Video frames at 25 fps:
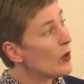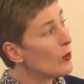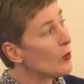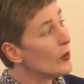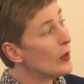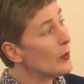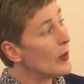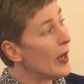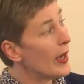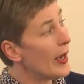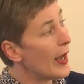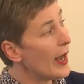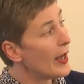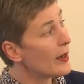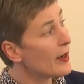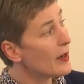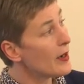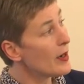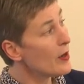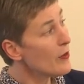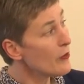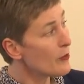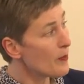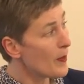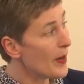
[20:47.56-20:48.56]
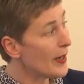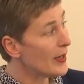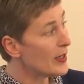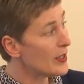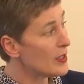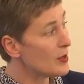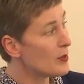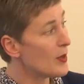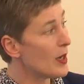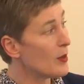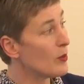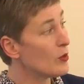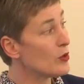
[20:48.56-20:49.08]
we had enough money
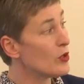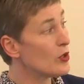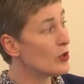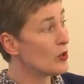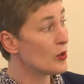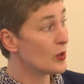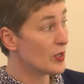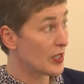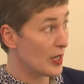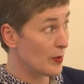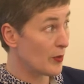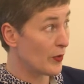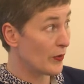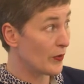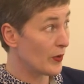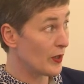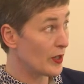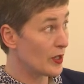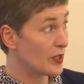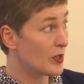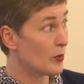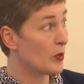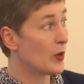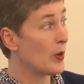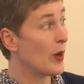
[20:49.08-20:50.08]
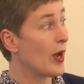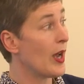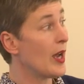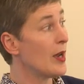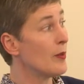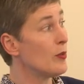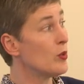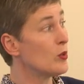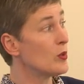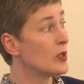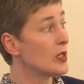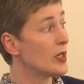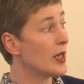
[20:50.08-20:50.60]
to be able to do some of these, and we were
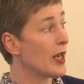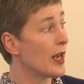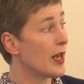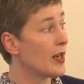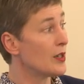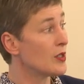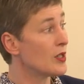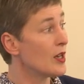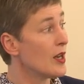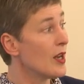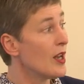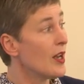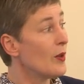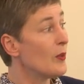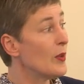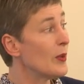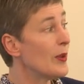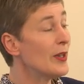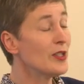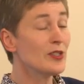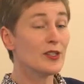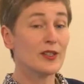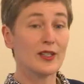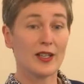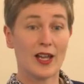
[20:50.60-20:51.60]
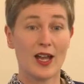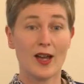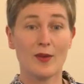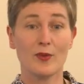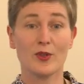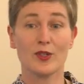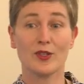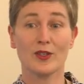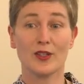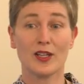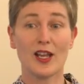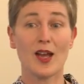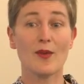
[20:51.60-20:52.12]
able to get, we went to the
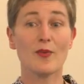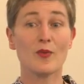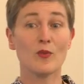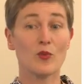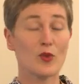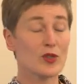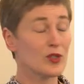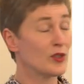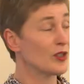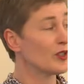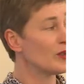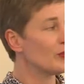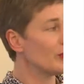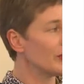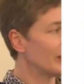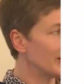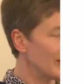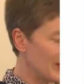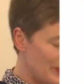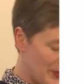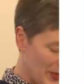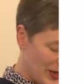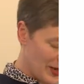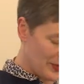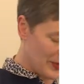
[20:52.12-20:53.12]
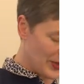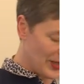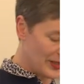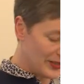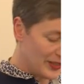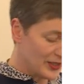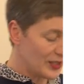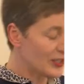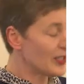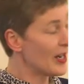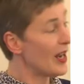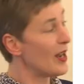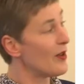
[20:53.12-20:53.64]
cupboard, and the cupboard wasn't completely bare, but it
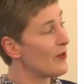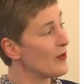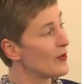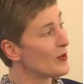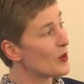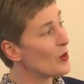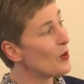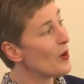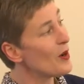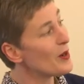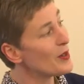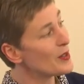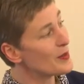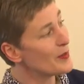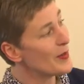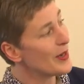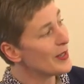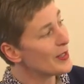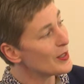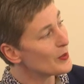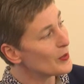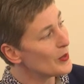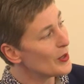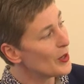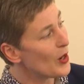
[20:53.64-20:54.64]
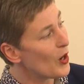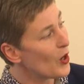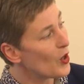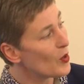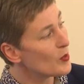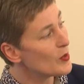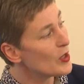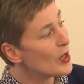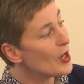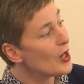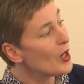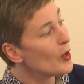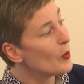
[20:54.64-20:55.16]
didn't have quite as many as we'd
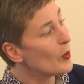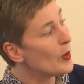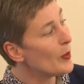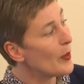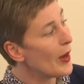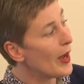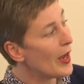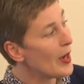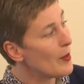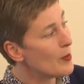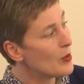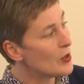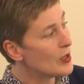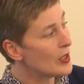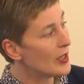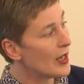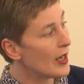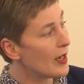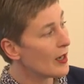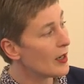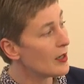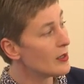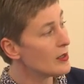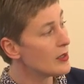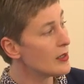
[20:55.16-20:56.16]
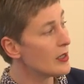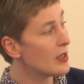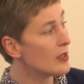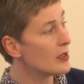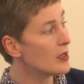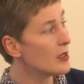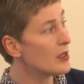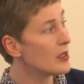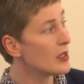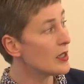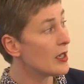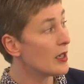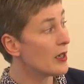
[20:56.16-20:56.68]
hoped. We were able to get consent
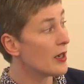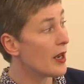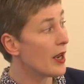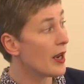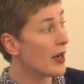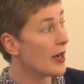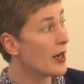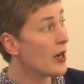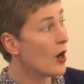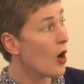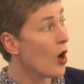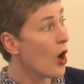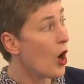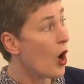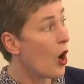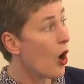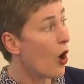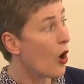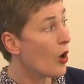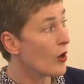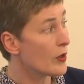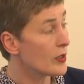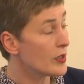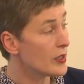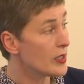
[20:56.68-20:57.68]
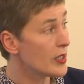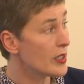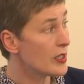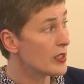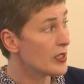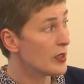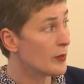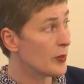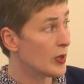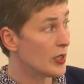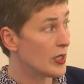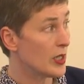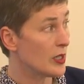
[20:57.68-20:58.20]
and DNA on
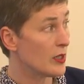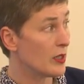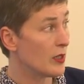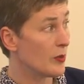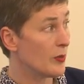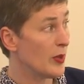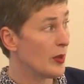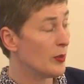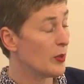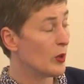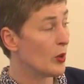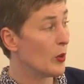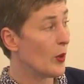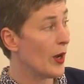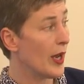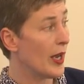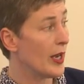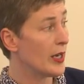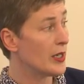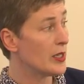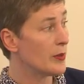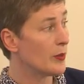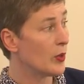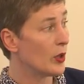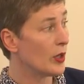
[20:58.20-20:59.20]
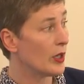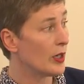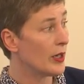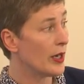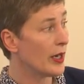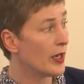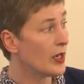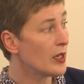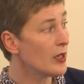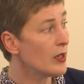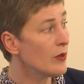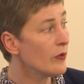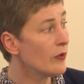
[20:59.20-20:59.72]
60% of the people who are antibody
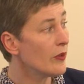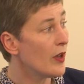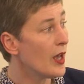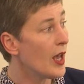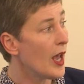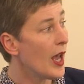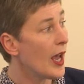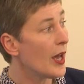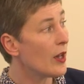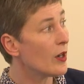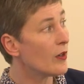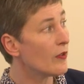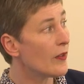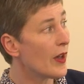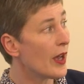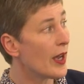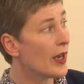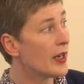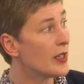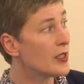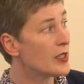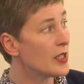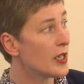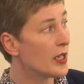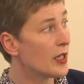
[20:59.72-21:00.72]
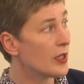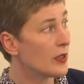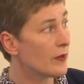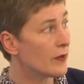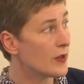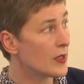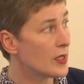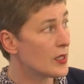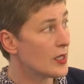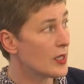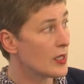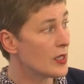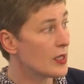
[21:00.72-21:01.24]
negative, and of 18 of
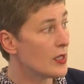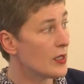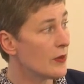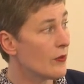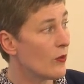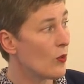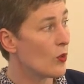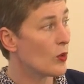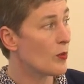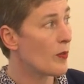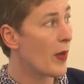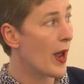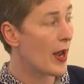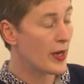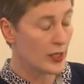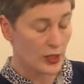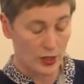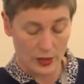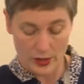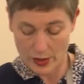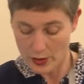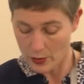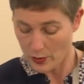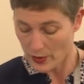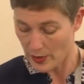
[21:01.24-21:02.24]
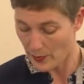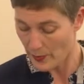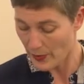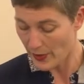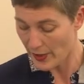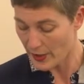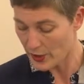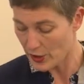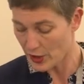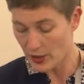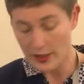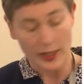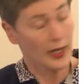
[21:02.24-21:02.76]
the 64 patients who have
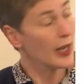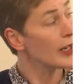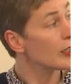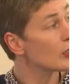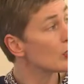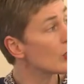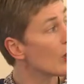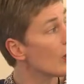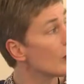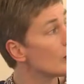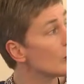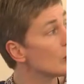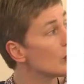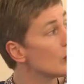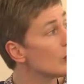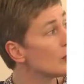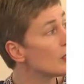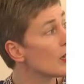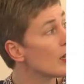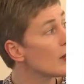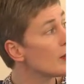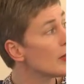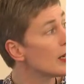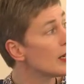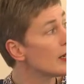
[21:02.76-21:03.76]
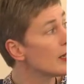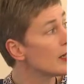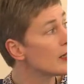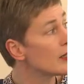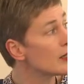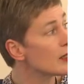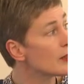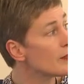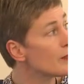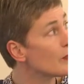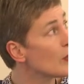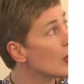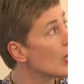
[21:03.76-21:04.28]
allegedly had type 2
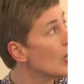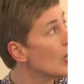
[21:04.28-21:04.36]
diabetes.